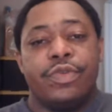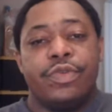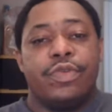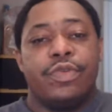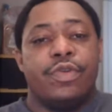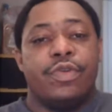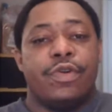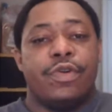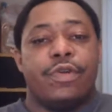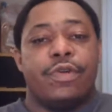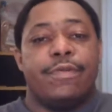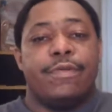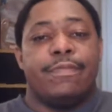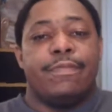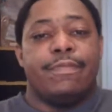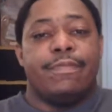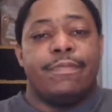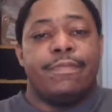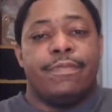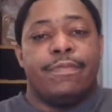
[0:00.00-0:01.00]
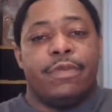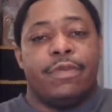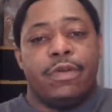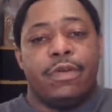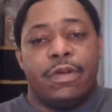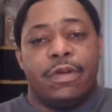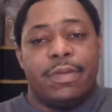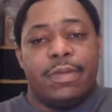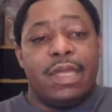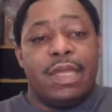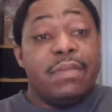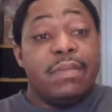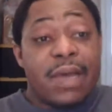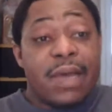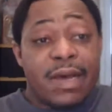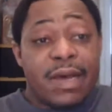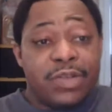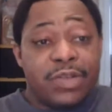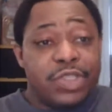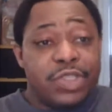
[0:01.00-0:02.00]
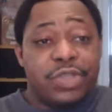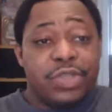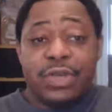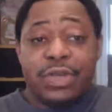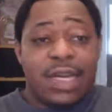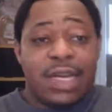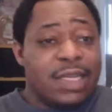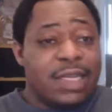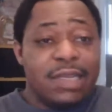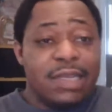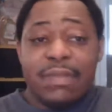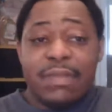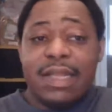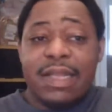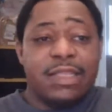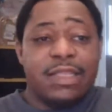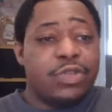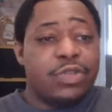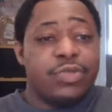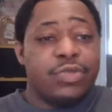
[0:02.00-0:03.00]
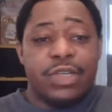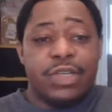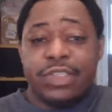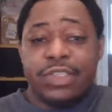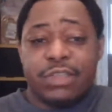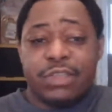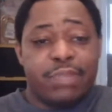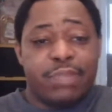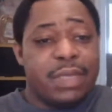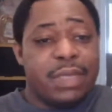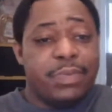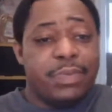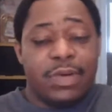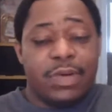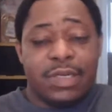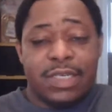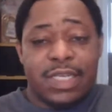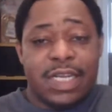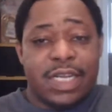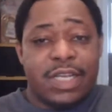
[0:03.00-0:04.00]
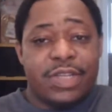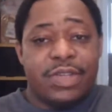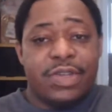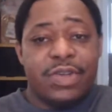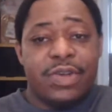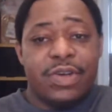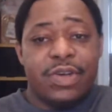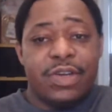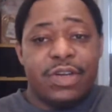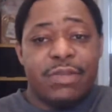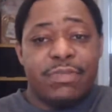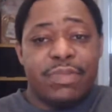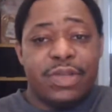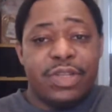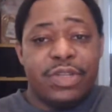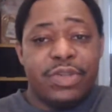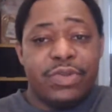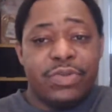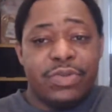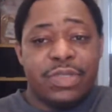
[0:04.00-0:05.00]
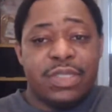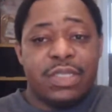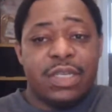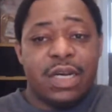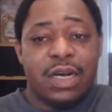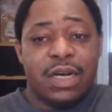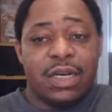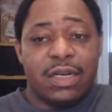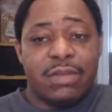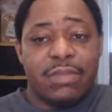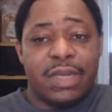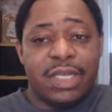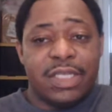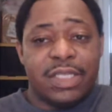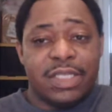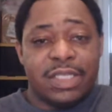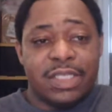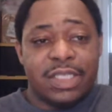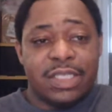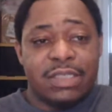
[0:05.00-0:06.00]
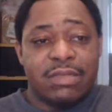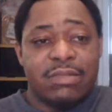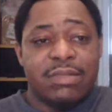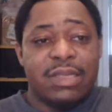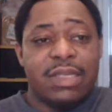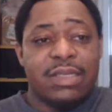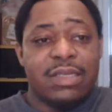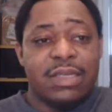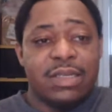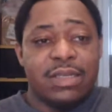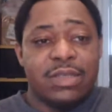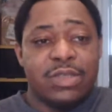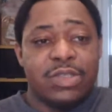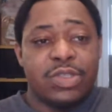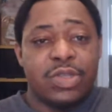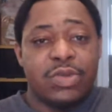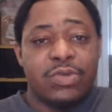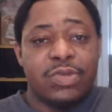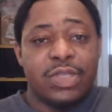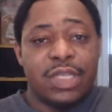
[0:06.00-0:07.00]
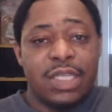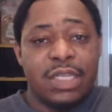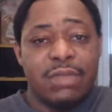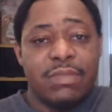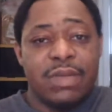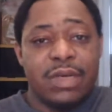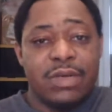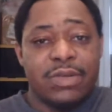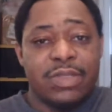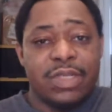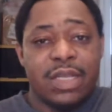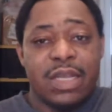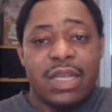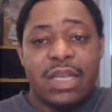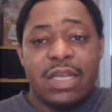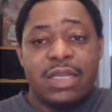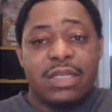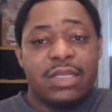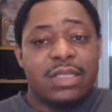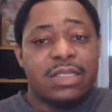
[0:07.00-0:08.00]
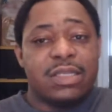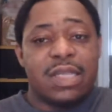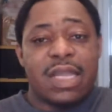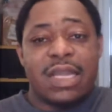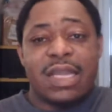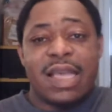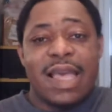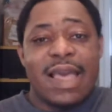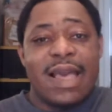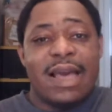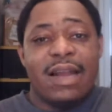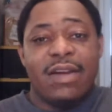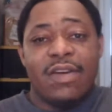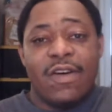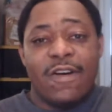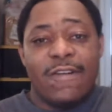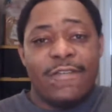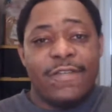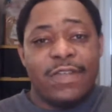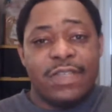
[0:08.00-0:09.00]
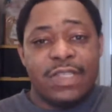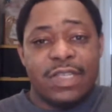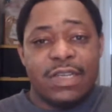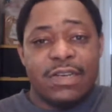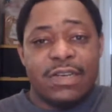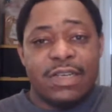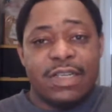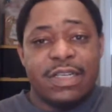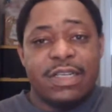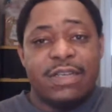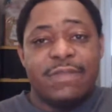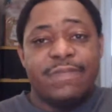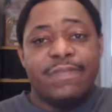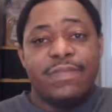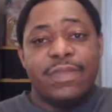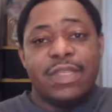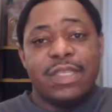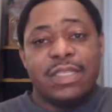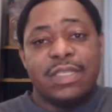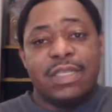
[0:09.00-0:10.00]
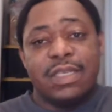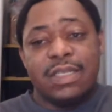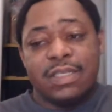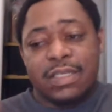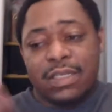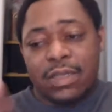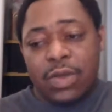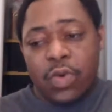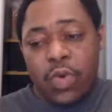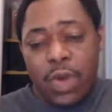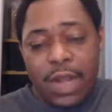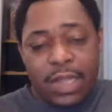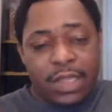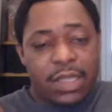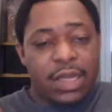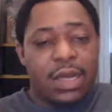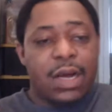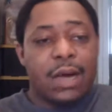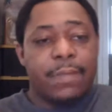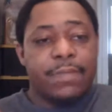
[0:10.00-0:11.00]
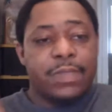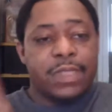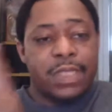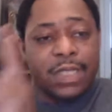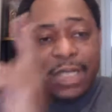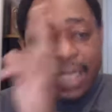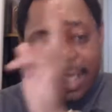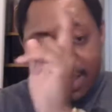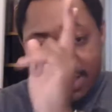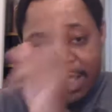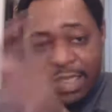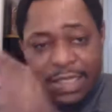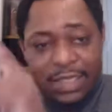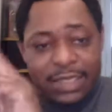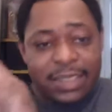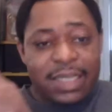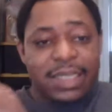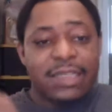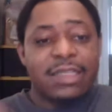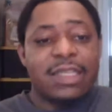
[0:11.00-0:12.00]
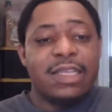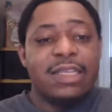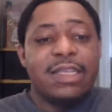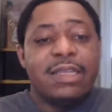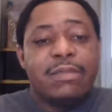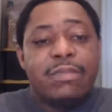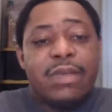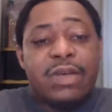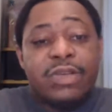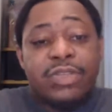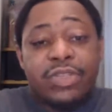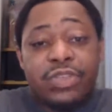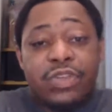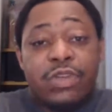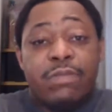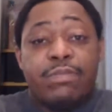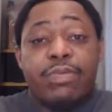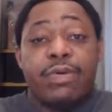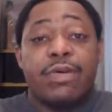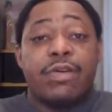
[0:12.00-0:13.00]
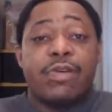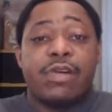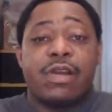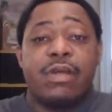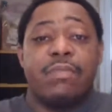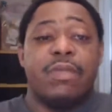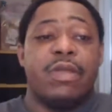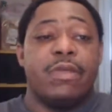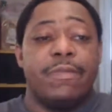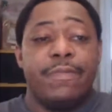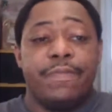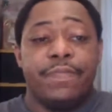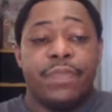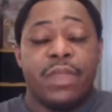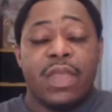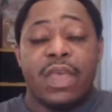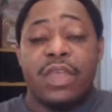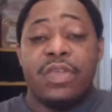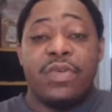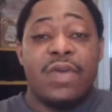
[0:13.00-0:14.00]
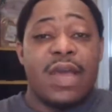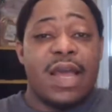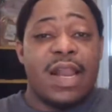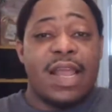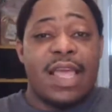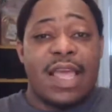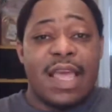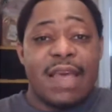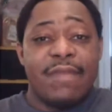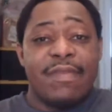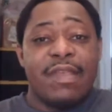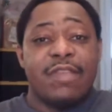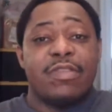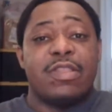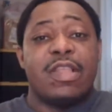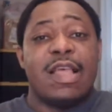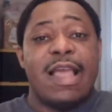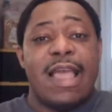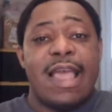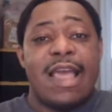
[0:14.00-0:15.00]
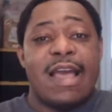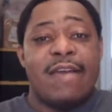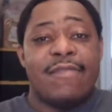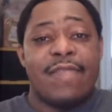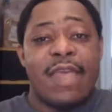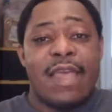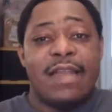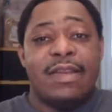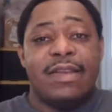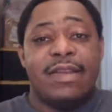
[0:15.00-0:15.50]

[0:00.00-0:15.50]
your emails, you're not emailing 300 people a day. You're going to be using an automation system that does those emails. Just like an out of office area, this does quite the opposite. It sends out the emails and you program it. And you got to have it to have that